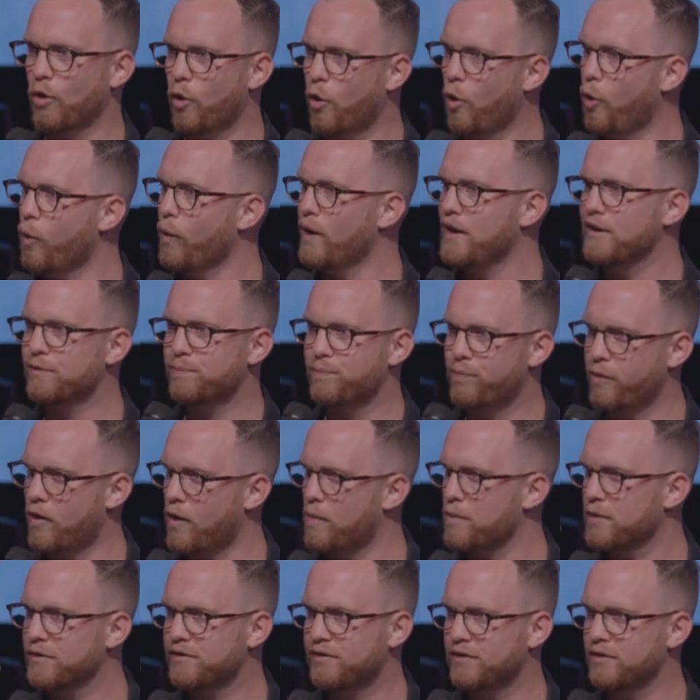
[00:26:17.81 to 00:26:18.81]
always
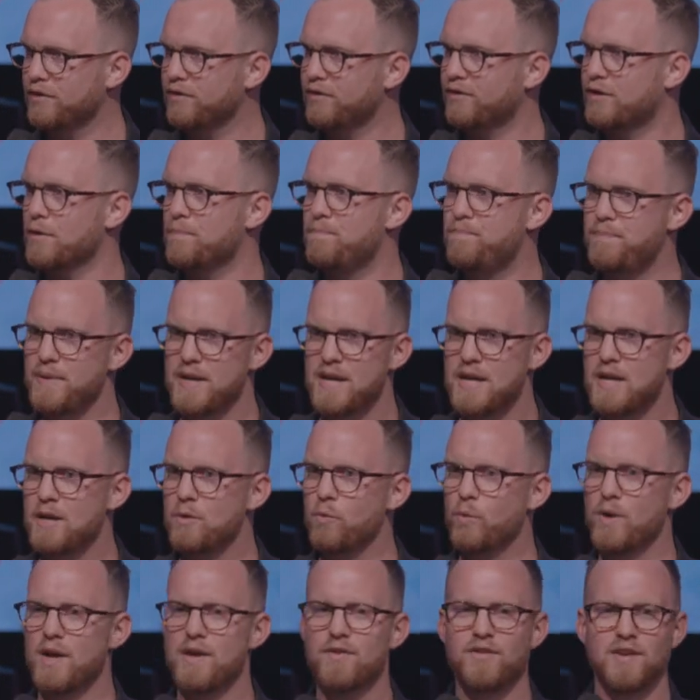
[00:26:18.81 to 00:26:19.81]
promises to be
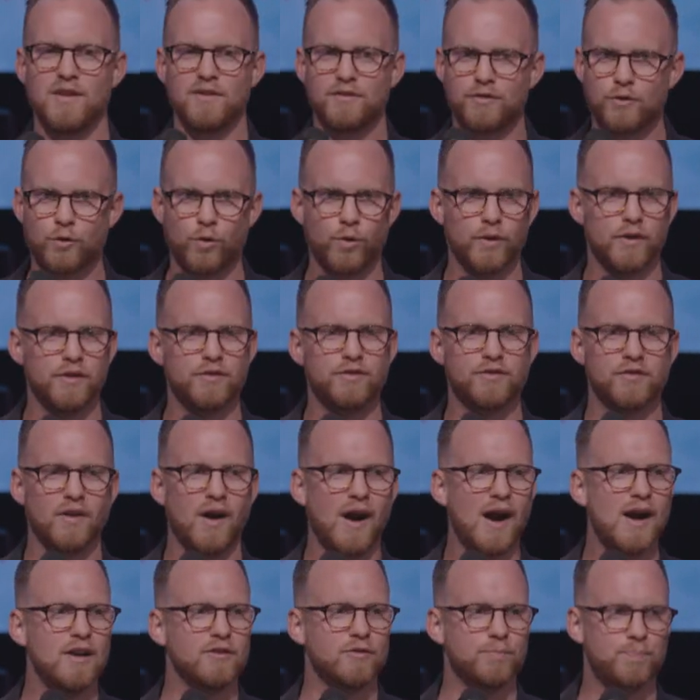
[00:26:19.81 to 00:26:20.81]
with his
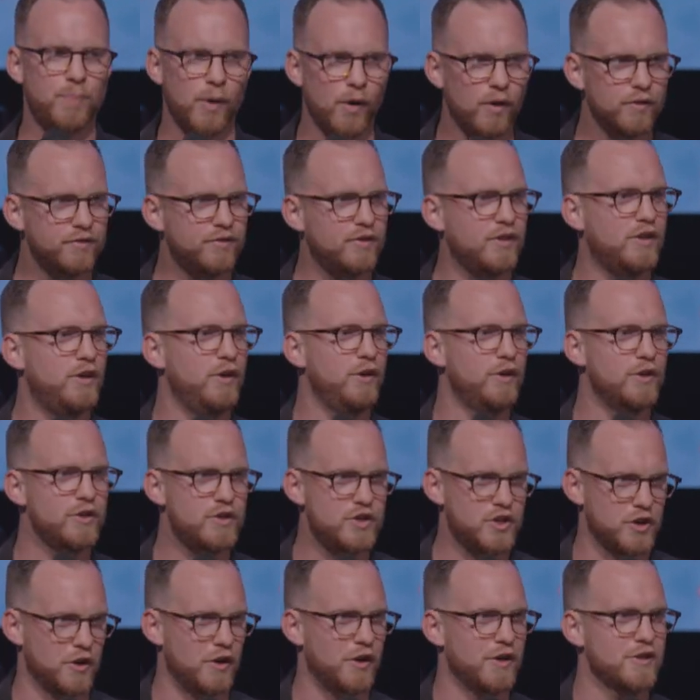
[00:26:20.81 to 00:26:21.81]
criticized, persecuted
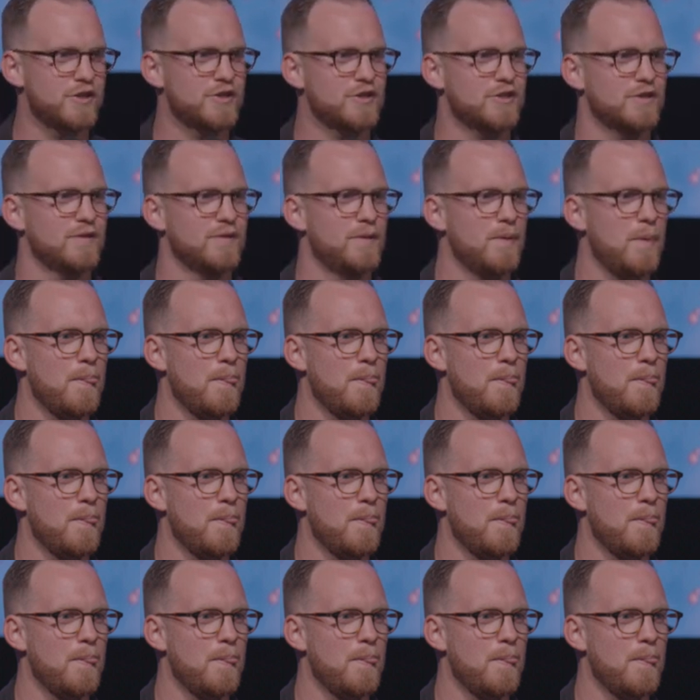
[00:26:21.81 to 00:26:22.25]
church.